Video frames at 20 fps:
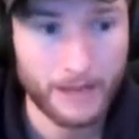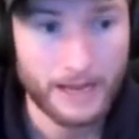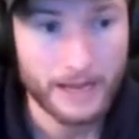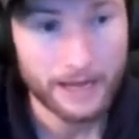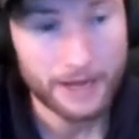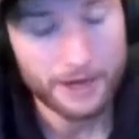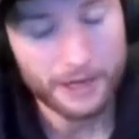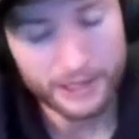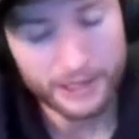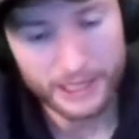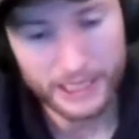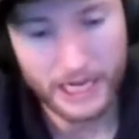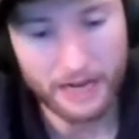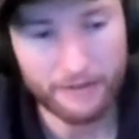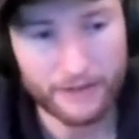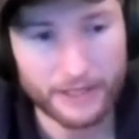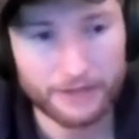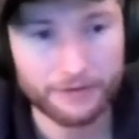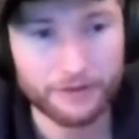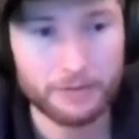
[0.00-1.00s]
You can think of
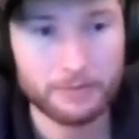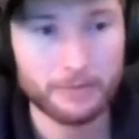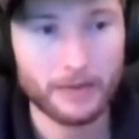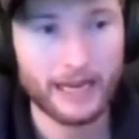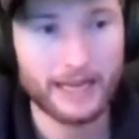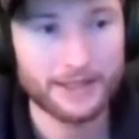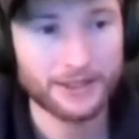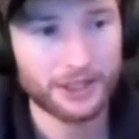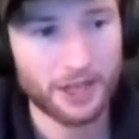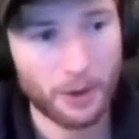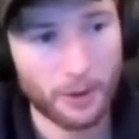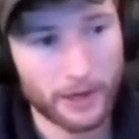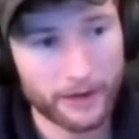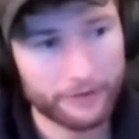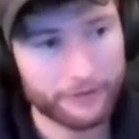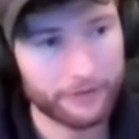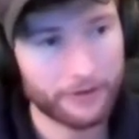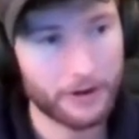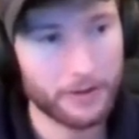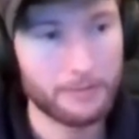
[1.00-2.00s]
it as going
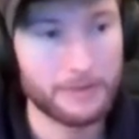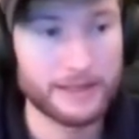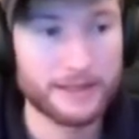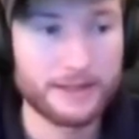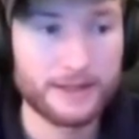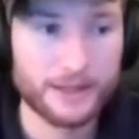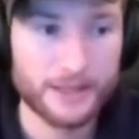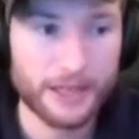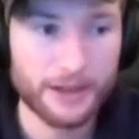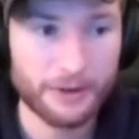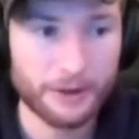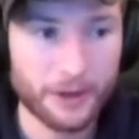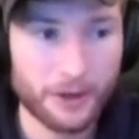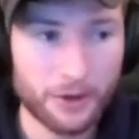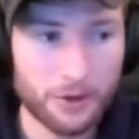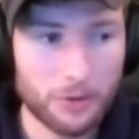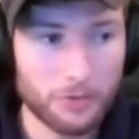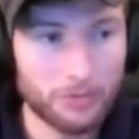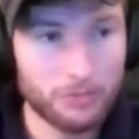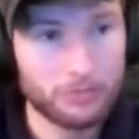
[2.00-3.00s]
from
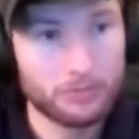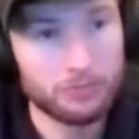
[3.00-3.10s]
0